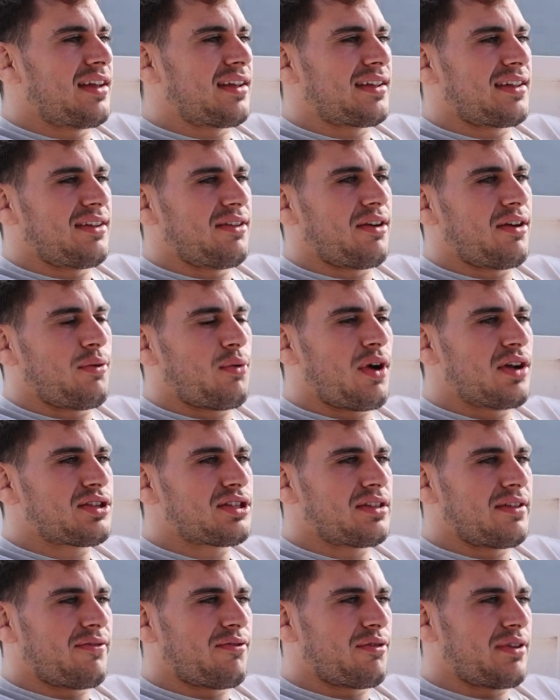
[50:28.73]
Like, you're
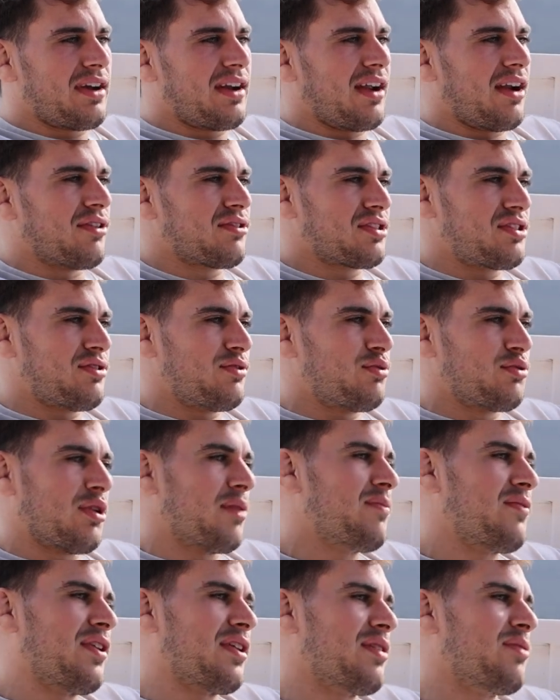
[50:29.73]
watching the 49ers because you grew
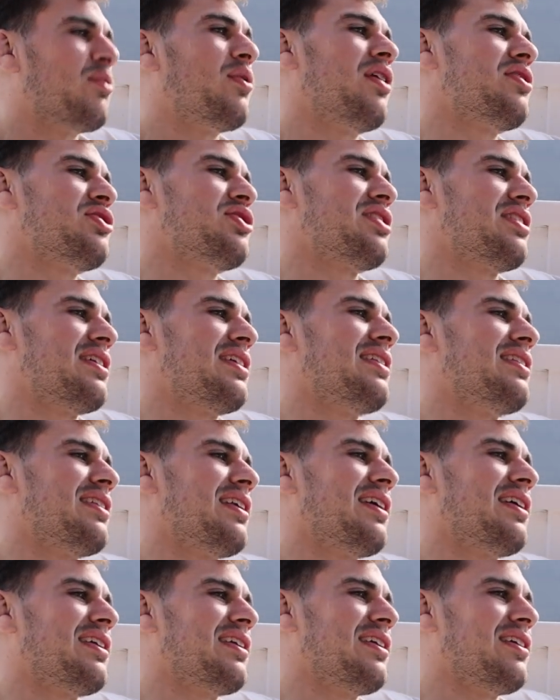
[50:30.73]
up fucking watching it, and
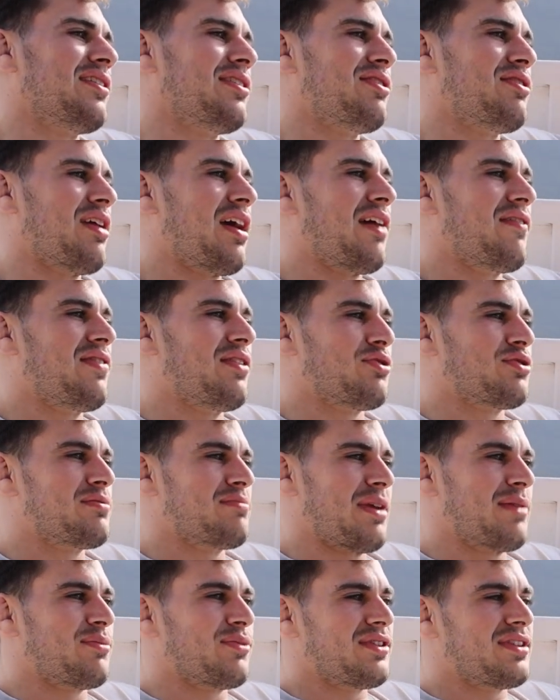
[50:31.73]
like, you know, you have those
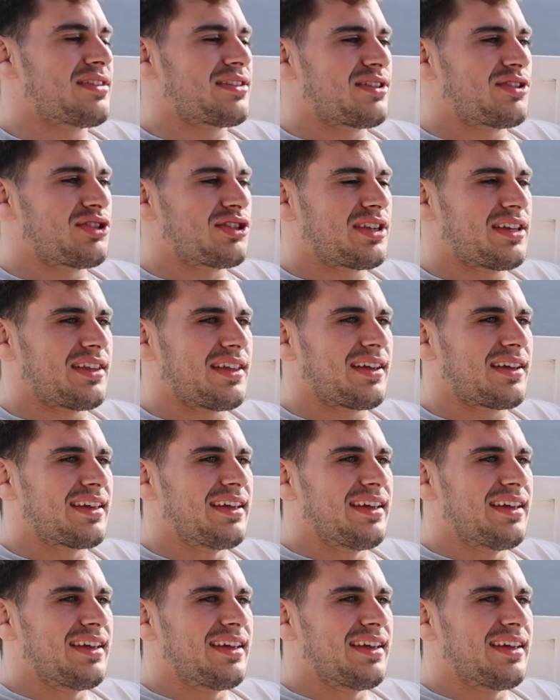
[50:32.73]
memories and shit. Like